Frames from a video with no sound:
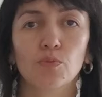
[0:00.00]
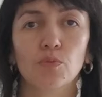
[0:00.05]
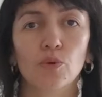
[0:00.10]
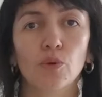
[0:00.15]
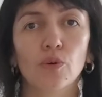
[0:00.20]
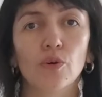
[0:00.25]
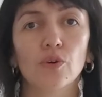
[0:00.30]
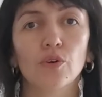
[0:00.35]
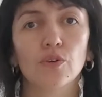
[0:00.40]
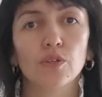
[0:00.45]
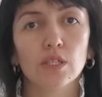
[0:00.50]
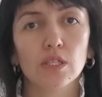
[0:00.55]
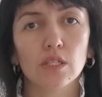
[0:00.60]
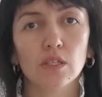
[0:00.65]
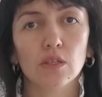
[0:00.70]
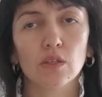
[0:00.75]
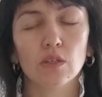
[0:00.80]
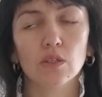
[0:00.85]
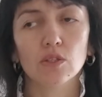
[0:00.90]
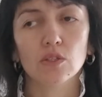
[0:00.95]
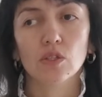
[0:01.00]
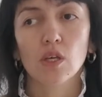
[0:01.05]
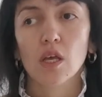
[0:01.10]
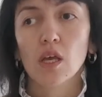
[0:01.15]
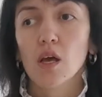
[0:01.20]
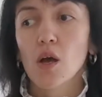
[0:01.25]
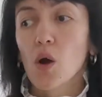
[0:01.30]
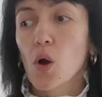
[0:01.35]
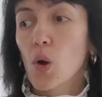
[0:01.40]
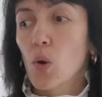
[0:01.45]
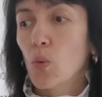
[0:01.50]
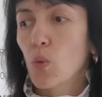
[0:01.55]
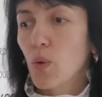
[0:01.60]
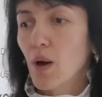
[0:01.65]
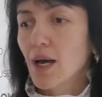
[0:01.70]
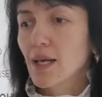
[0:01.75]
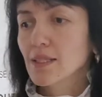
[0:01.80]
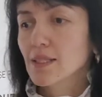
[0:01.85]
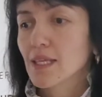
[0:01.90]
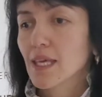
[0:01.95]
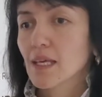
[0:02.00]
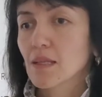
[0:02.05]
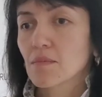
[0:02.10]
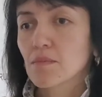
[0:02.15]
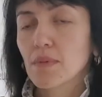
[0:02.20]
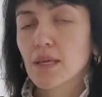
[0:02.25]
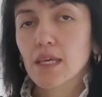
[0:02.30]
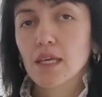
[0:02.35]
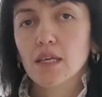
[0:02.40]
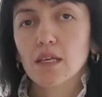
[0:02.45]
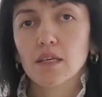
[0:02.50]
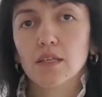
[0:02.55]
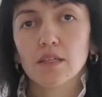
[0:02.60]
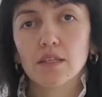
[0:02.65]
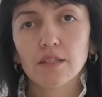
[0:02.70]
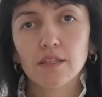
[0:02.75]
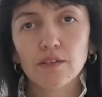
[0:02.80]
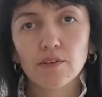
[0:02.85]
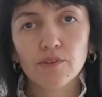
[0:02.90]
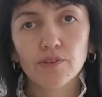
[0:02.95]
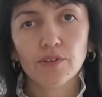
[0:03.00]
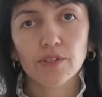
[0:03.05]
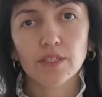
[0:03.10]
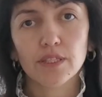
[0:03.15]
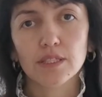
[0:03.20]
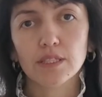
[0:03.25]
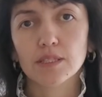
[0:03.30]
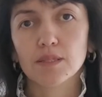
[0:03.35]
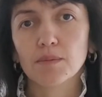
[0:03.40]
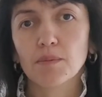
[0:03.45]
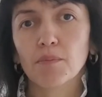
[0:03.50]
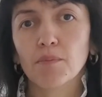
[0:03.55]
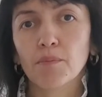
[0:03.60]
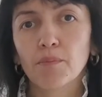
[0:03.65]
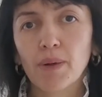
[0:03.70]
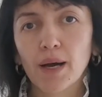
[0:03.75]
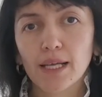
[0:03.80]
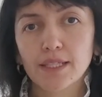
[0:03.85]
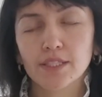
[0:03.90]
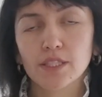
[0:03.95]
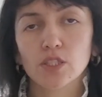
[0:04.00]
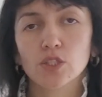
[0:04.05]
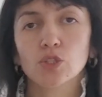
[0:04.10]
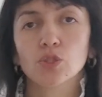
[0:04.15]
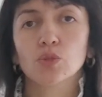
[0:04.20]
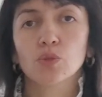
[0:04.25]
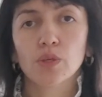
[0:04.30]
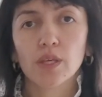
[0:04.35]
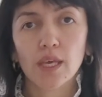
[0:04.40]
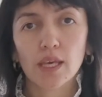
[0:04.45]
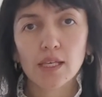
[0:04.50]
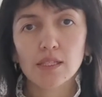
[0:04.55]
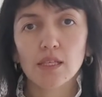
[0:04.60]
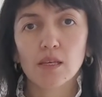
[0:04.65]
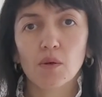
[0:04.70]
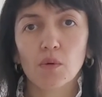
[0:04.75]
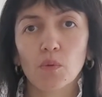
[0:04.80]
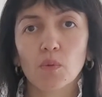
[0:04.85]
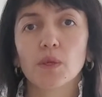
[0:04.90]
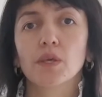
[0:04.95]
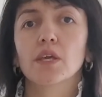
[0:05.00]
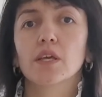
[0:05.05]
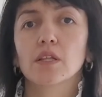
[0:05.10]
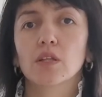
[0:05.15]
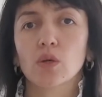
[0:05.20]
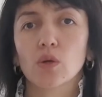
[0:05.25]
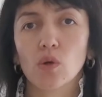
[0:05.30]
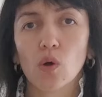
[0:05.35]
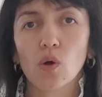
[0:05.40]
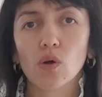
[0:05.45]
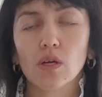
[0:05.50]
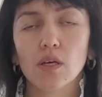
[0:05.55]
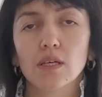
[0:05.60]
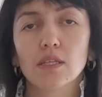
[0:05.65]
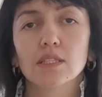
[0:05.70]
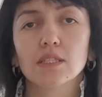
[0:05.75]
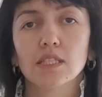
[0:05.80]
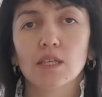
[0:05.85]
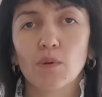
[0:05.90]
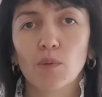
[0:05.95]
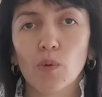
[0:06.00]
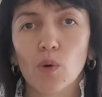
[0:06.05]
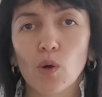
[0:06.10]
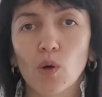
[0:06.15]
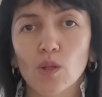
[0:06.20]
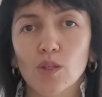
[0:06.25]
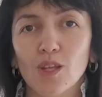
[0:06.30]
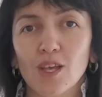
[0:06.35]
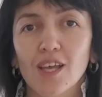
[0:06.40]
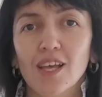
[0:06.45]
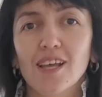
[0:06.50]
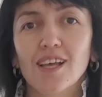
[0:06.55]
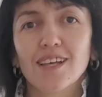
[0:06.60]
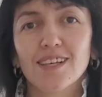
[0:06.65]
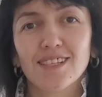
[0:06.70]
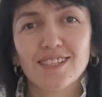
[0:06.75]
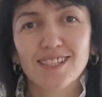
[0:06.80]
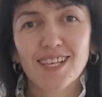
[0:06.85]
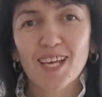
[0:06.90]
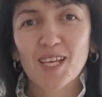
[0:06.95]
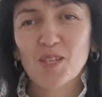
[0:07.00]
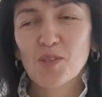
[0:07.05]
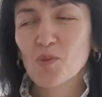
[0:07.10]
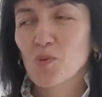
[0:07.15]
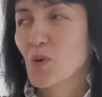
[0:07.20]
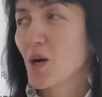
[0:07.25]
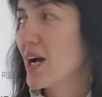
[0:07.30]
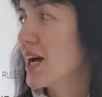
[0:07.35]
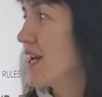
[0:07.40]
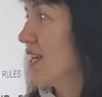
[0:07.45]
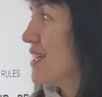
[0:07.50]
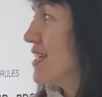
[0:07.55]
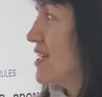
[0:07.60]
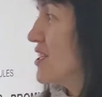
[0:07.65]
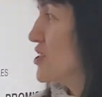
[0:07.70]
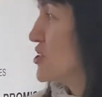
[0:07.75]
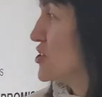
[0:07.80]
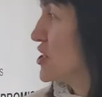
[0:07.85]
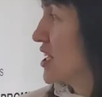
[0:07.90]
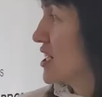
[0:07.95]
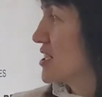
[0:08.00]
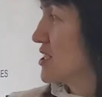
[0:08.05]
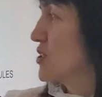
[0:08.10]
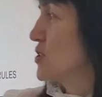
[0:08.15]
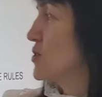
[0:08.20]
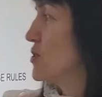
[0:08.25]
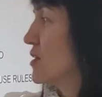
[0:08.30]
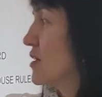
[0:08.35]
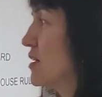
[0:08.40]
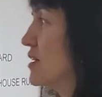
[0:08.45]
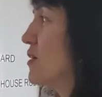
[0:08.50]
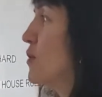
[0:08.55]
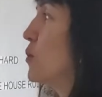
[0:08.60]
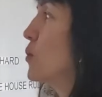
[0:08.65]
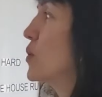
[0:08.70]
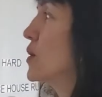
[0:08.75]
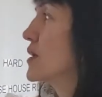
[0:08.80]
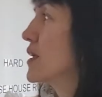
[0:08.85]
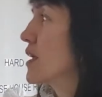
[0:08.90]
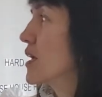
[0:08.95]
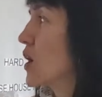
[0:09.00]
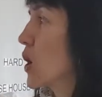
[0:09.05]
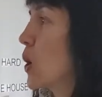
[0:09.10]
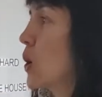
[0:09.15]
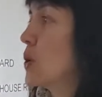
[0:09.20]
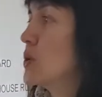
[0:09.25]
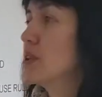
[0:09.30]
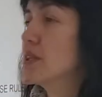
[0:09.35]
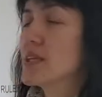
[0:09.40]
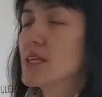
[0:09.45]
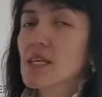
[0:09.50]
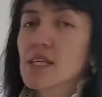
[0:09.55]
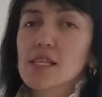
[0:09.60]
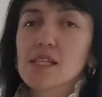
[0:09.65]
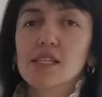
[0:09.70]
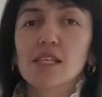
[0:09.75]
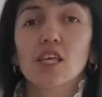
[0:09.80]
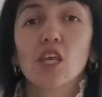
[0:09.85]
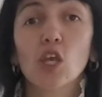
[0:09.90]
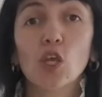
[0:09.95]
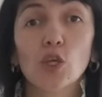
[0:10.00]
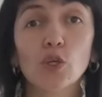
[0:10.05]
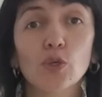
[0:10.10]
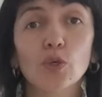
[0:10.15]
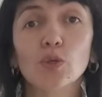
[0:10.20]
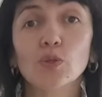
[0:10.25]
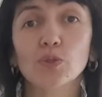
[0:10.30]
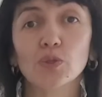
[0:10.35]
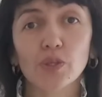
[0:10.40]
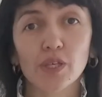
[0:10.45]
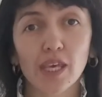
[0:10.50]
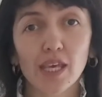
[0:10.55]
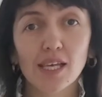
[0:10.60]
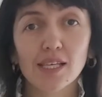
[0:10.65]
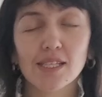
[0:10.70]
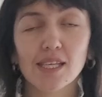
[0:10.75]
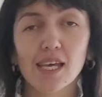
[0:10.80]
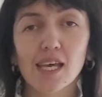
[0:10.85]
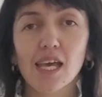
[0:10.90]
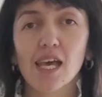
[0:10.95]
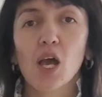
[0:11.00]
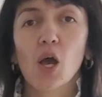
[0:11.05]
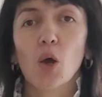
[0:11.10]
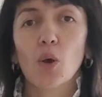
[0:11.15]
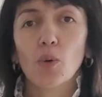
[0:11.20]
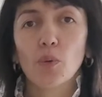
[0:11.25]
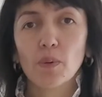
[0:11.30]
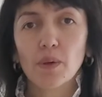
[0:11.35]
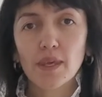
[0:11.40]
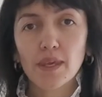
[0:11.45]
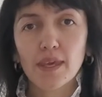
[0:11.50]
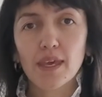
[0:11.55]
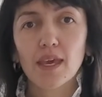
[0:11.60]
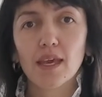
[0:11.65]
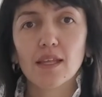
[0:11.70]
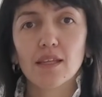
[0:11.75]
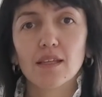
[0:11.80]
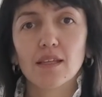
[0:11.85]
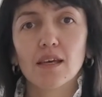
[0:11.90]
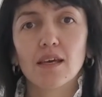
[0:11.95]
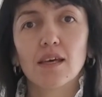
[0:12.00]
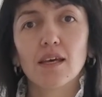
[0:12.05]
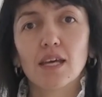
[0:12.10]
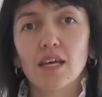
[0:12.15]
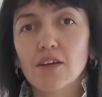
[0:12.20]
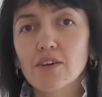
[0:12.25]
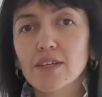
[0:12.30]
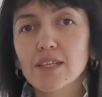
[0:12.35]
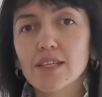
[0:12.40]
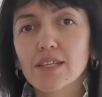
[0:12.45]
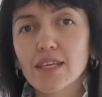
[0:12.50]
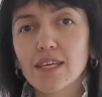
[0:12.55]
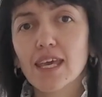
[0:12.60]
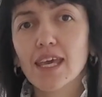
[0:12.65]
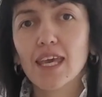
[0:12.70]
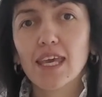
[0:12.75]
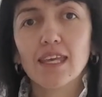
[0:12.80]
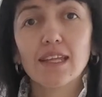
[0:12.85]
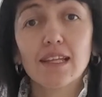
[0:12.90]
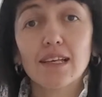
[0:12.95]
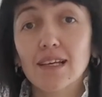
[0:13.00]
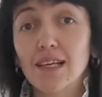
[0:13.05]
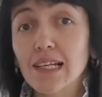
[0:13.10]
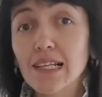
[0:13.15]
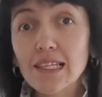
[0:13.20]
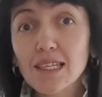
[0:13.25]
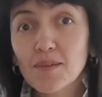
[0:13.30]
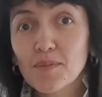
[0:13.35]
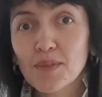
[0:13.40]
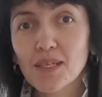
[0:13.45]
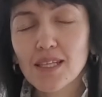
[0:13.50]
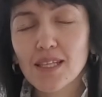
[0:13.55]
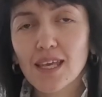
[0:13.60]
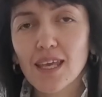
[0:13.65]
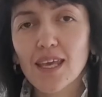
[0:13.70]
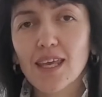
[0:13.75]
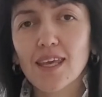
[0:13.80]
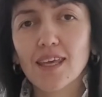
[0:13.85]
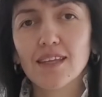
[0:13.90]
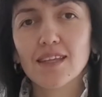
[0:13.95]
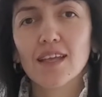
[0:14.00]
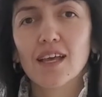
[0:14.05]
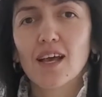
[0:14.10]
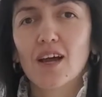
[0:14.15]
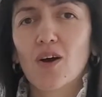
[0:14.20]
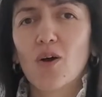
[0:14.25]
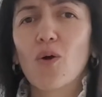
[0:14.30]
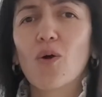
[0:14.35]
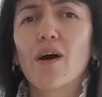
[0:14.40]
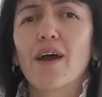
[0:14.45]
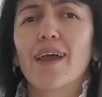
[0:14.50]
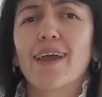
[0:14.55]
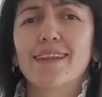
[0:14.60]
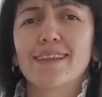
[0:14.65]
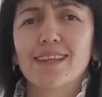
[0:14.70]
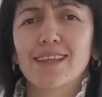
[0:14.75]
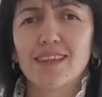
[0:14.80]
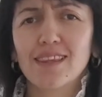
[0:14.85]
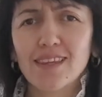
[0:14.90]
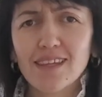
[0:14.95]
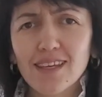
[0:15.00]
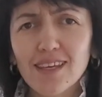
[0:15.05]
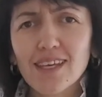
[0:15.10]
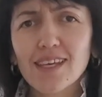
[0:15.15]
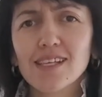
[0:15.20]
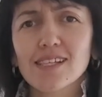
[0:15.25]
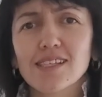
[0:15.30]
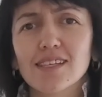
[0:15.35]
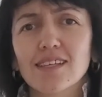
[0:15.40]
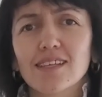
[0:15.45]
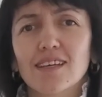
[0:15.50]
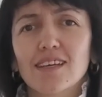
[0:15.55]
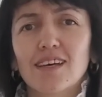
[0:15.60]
more results. One can make a difference, but together we can rock the world. That's why just working on this issue together, we can eradicate, eliminate, or at least